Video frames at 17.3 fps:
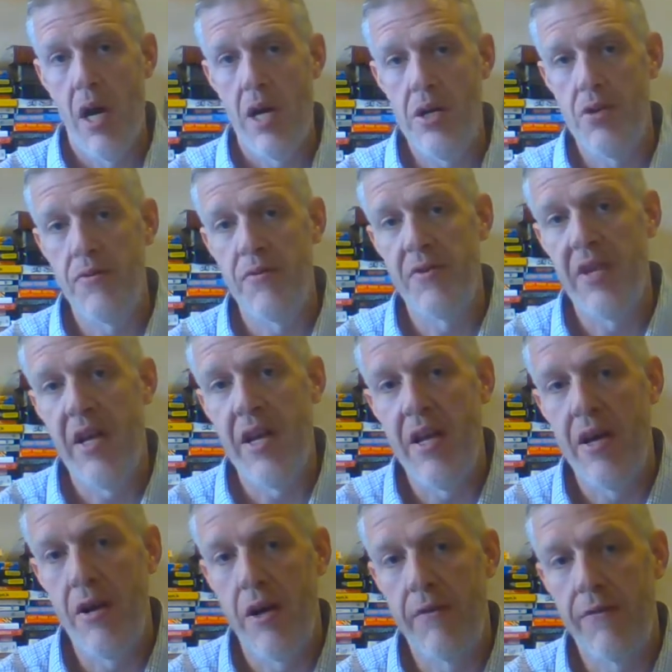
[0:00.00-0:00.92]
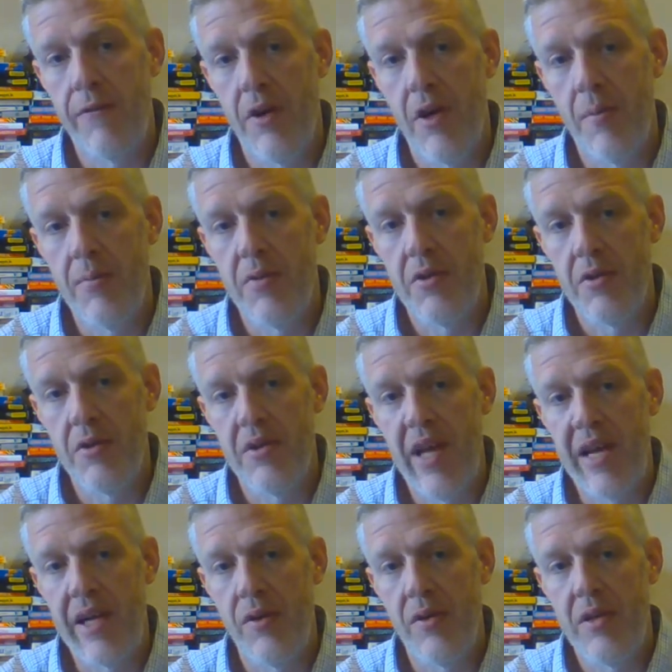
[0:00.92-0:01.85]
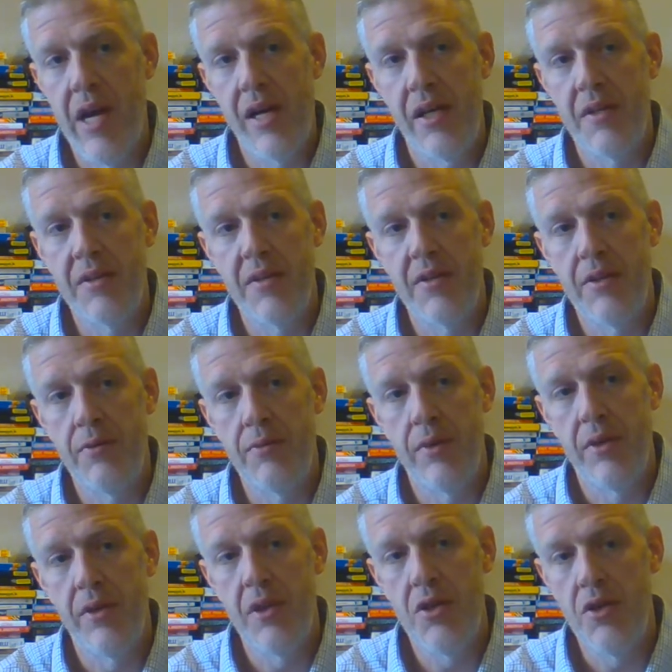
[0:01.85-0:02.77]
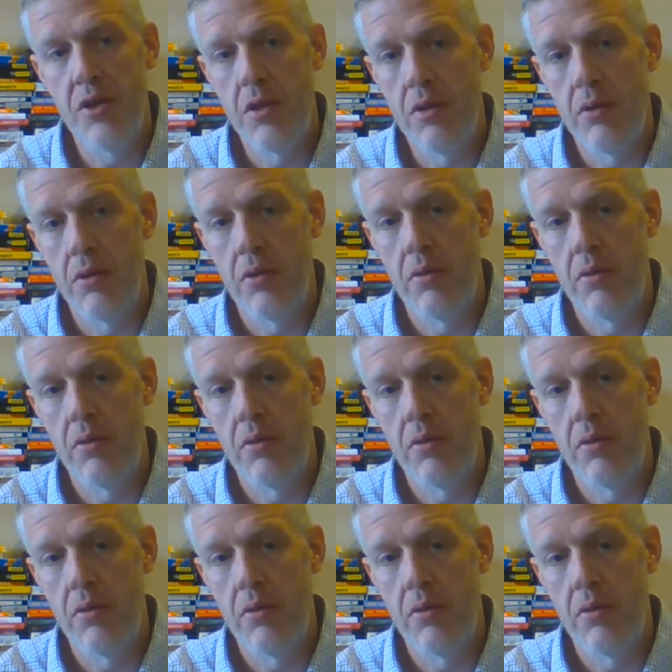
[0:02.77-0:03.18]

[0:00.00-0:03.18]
I do cite Eric Fromm's Psychoanalysis and Religion,